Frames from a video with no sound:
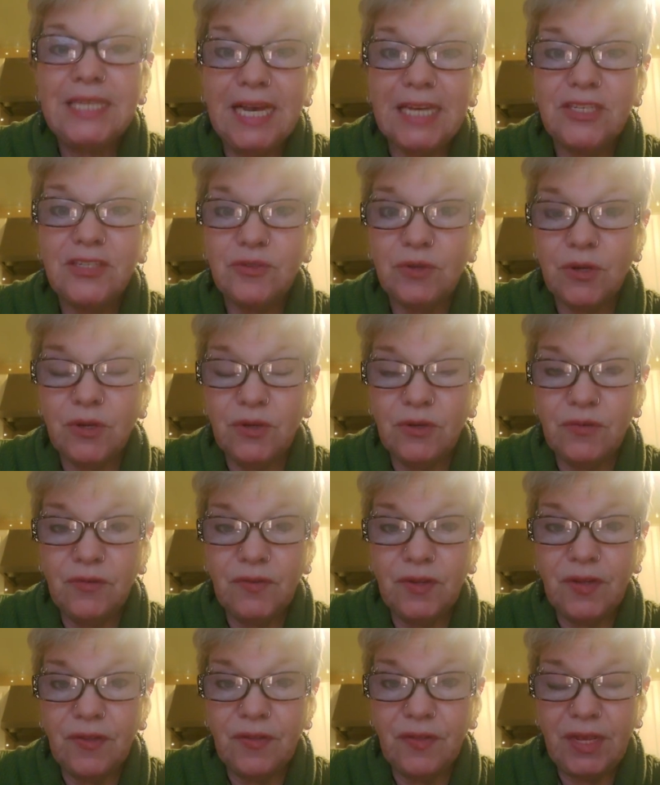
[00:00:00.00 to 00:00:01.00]
test
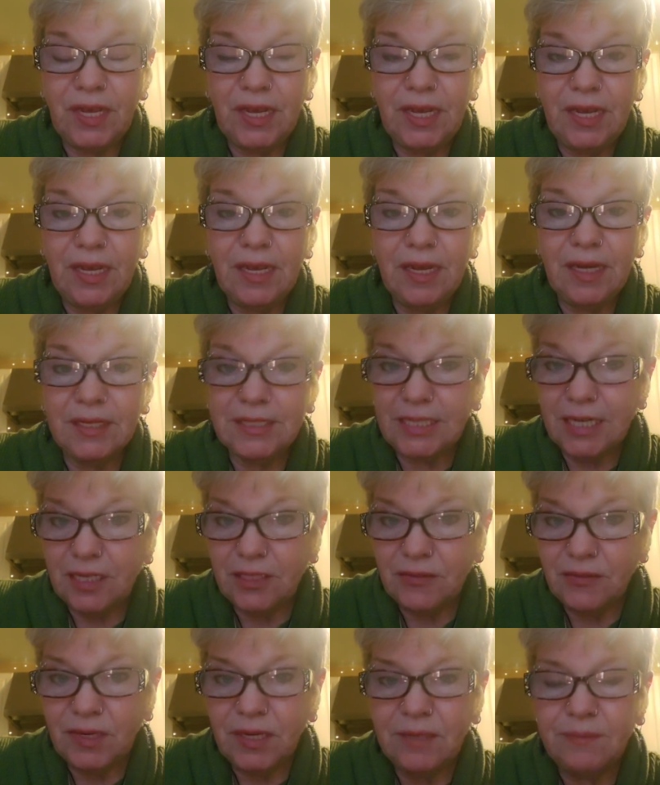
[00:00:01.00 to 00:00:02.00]
drove the
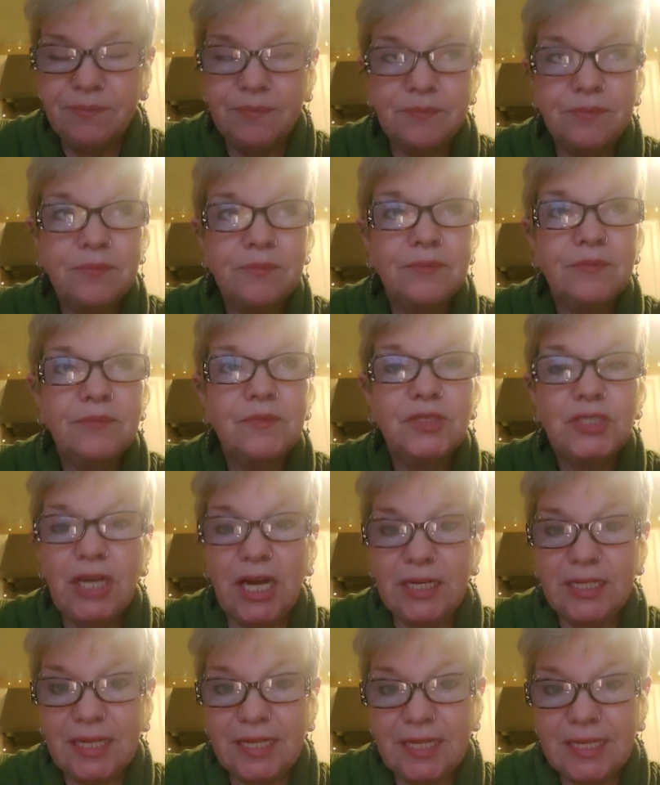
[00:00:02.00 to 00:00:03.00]
Tundra to
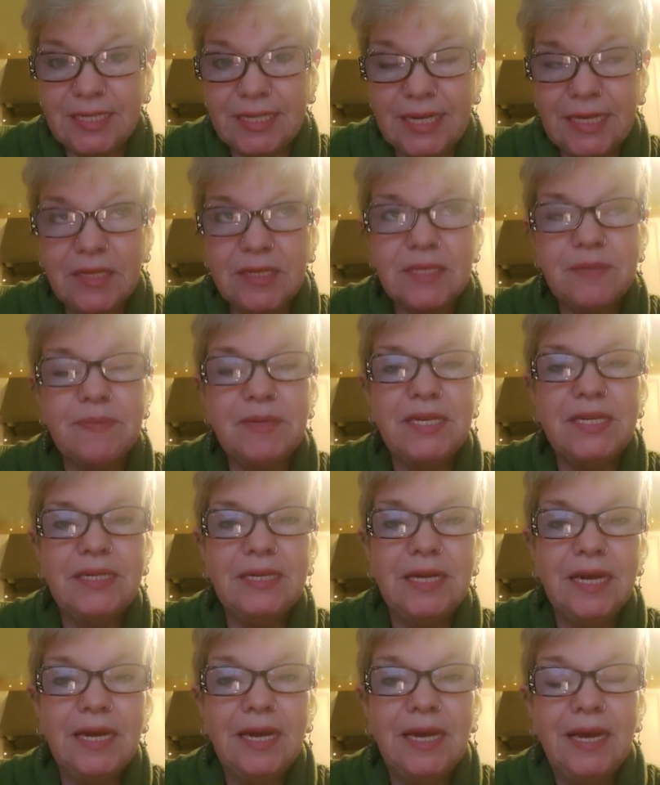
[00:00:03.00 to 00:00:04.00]
talked to the
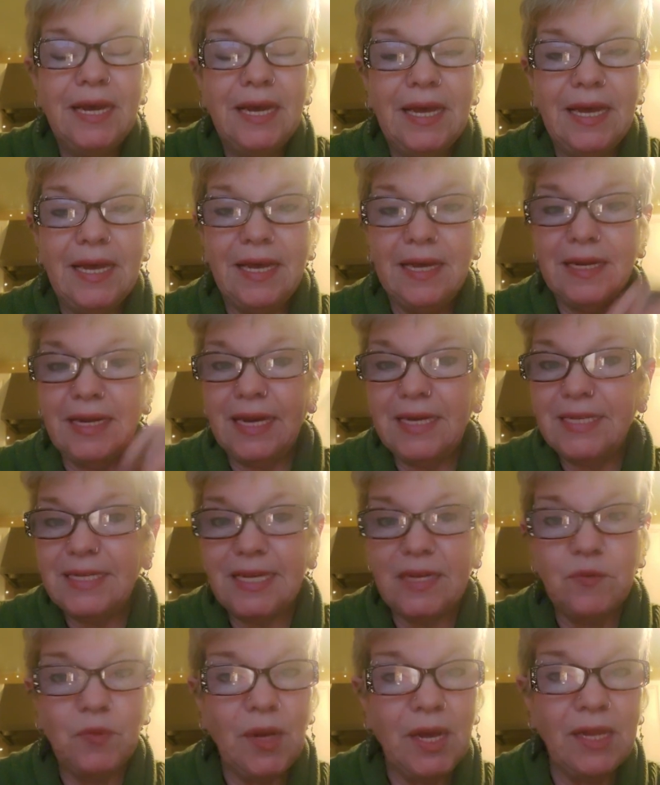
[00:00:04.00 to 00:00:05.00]
salesman, and I
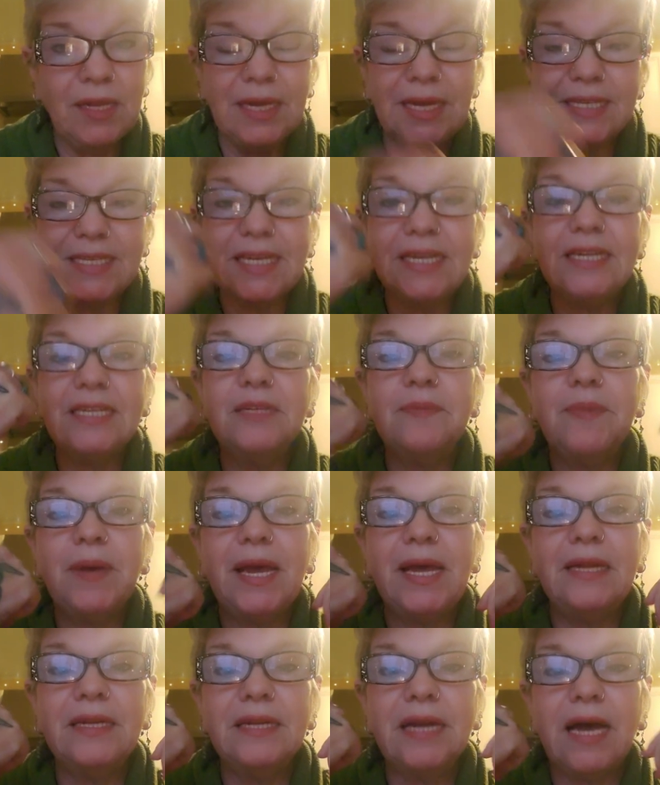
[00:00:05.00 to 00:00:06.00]
said, well, it's going to
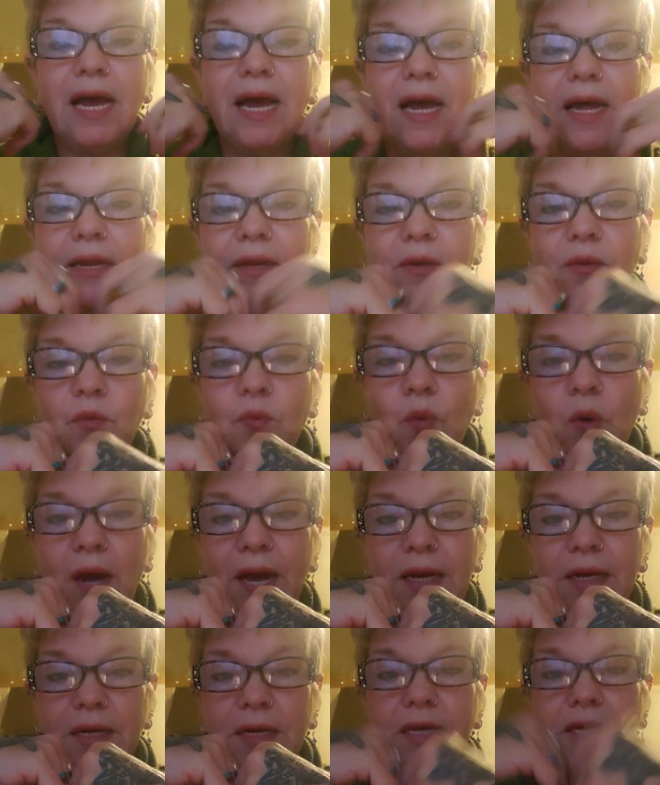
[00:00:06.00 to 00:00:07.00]
depend on
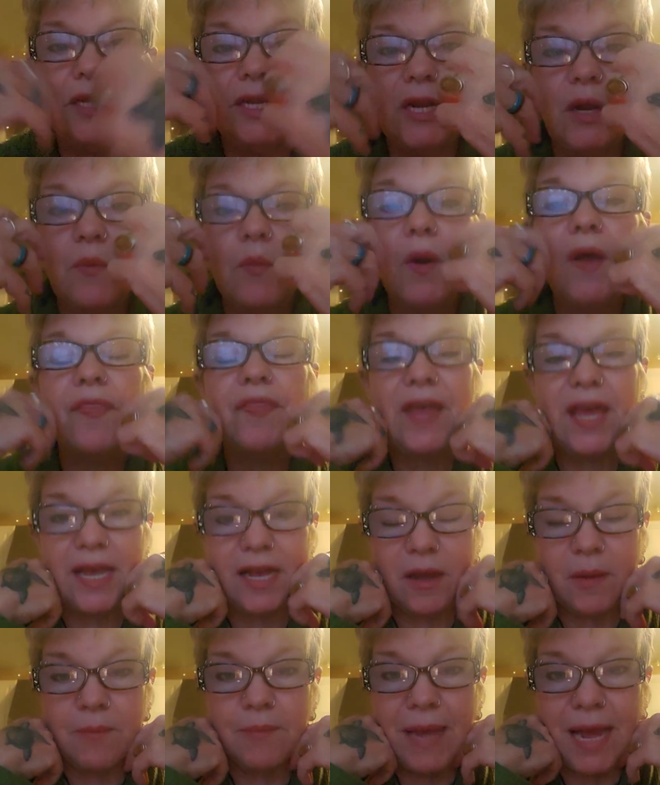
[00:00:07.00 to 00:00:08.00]
what, you know, what they
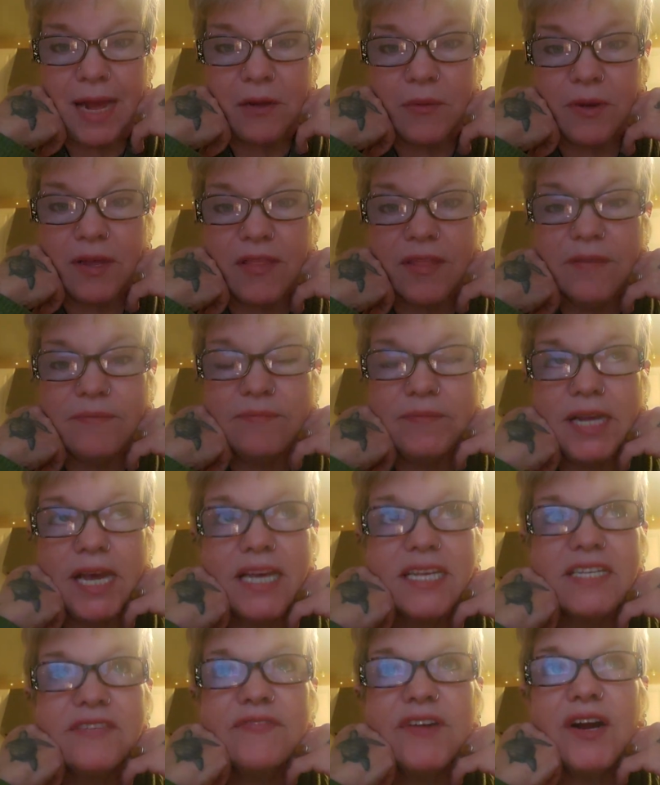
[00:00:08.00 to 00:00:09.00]
come back with
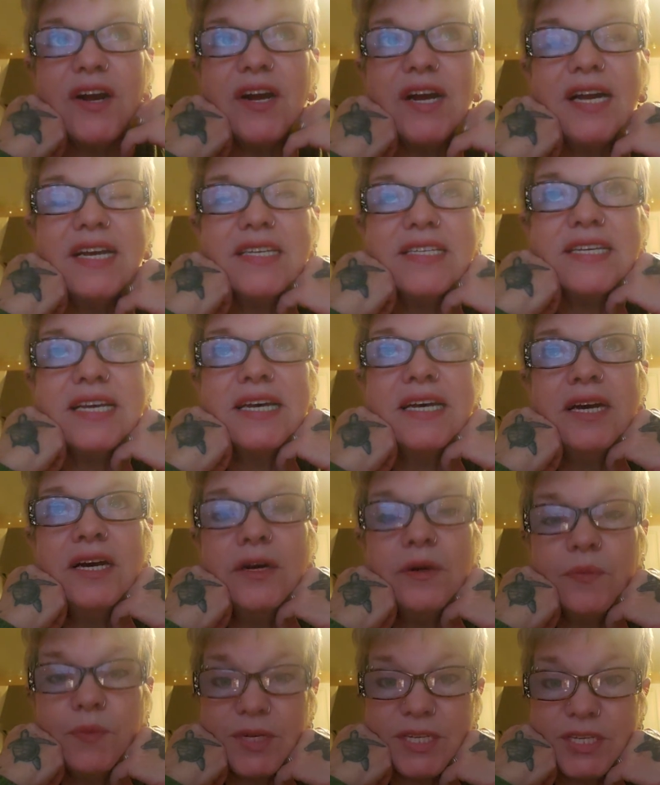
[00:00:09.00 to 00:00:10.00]
as far as
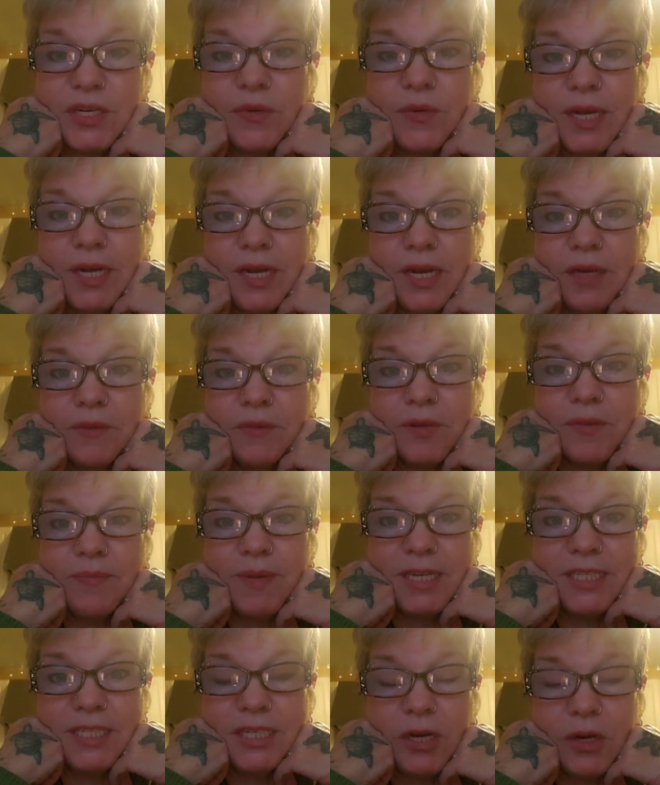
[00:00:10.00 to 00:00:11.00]
what's going on with
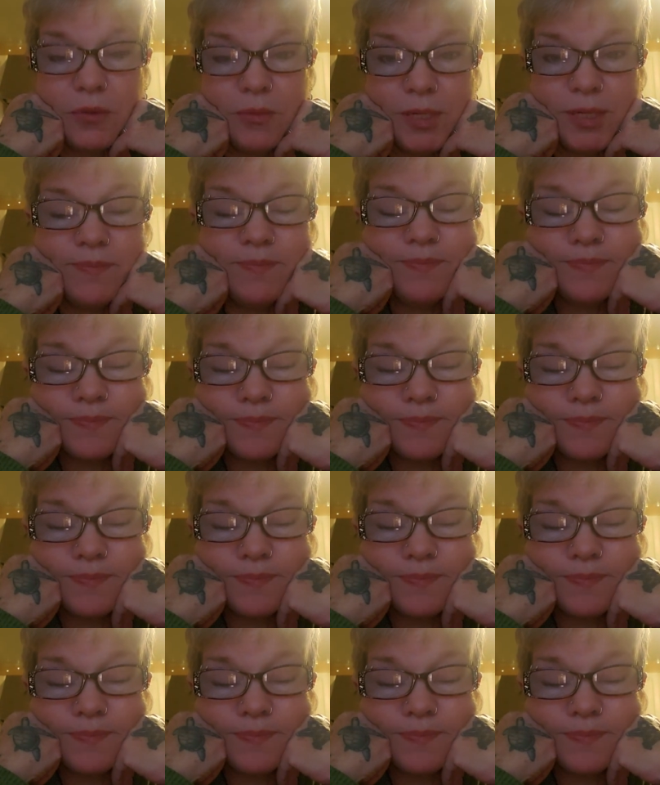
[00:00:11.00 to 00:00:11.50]
my Tacoma.